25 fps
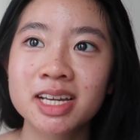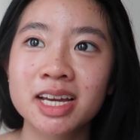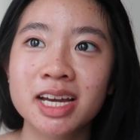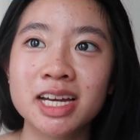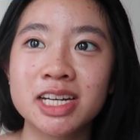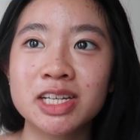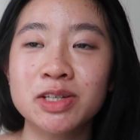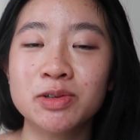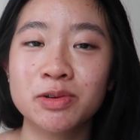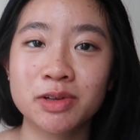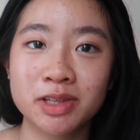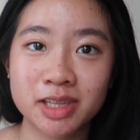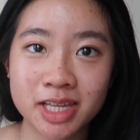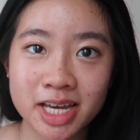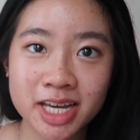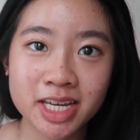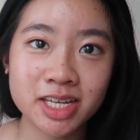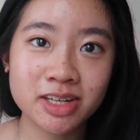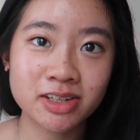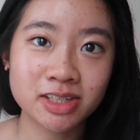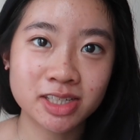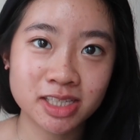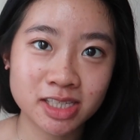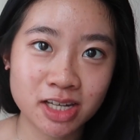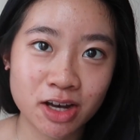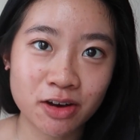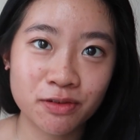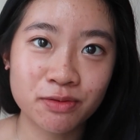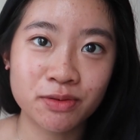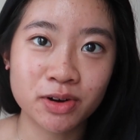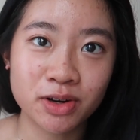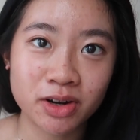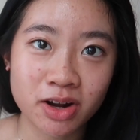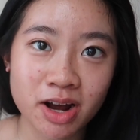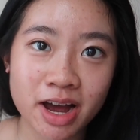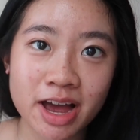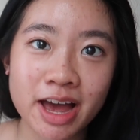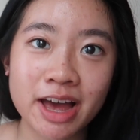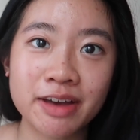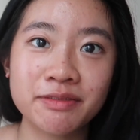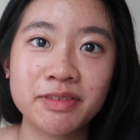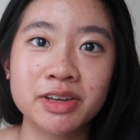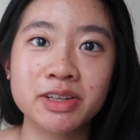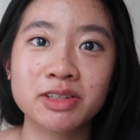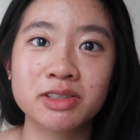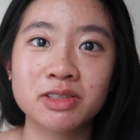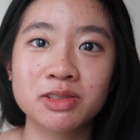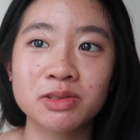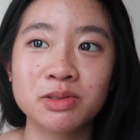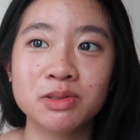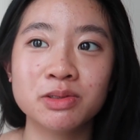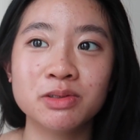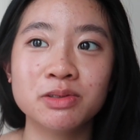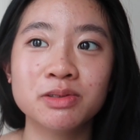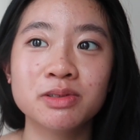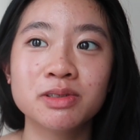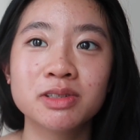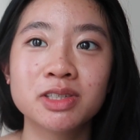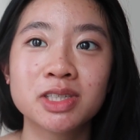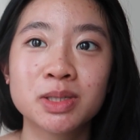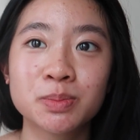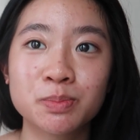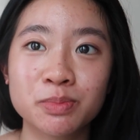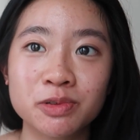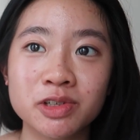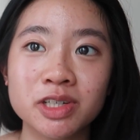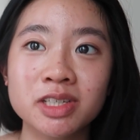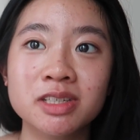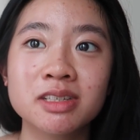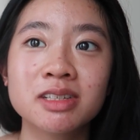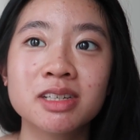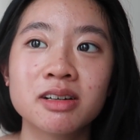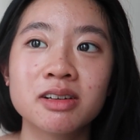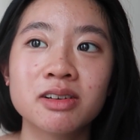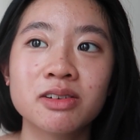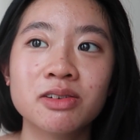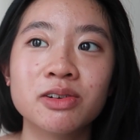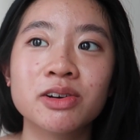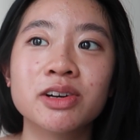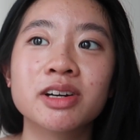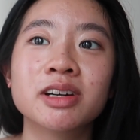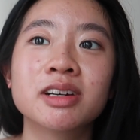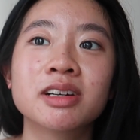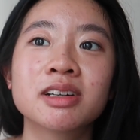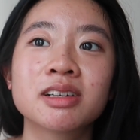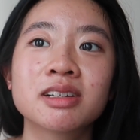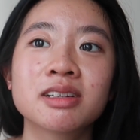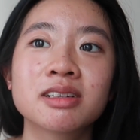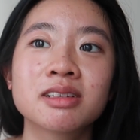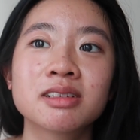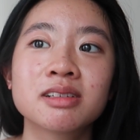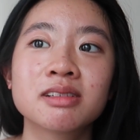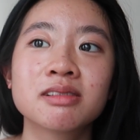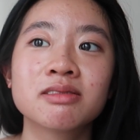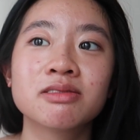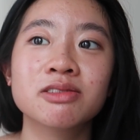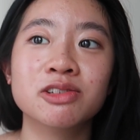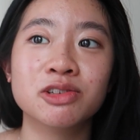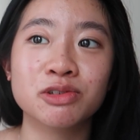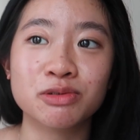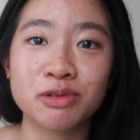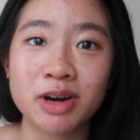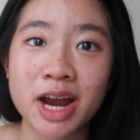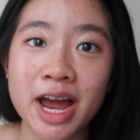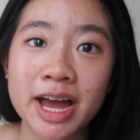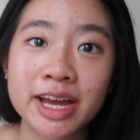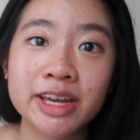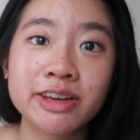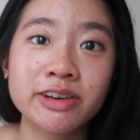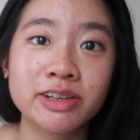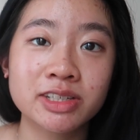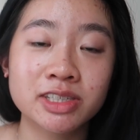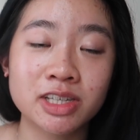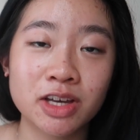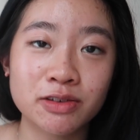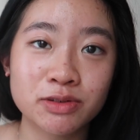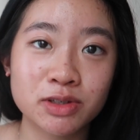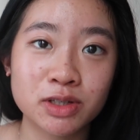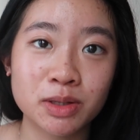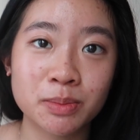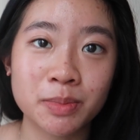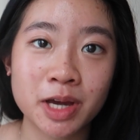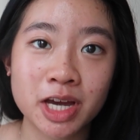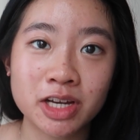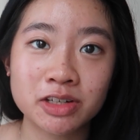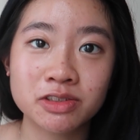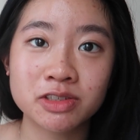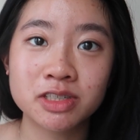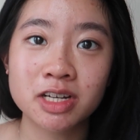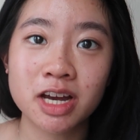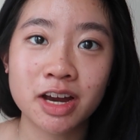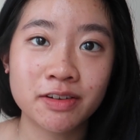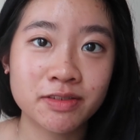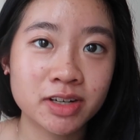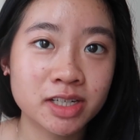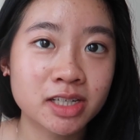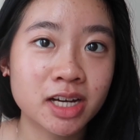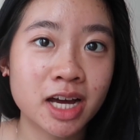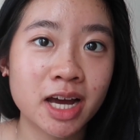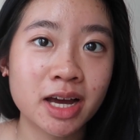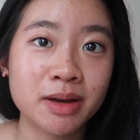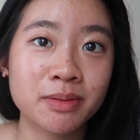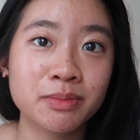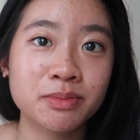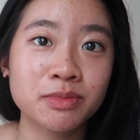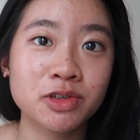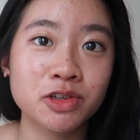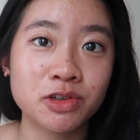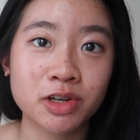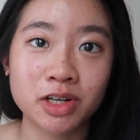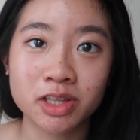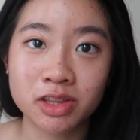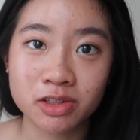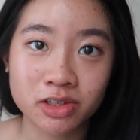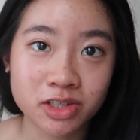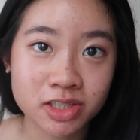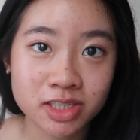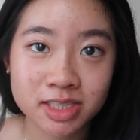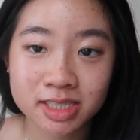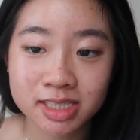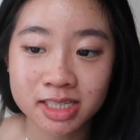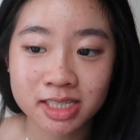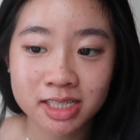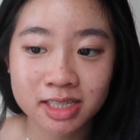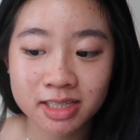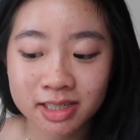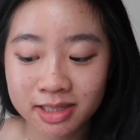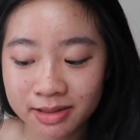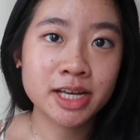and you will thank yourself for not having to sprint or drag yourself to the pantry every time you're thirsty.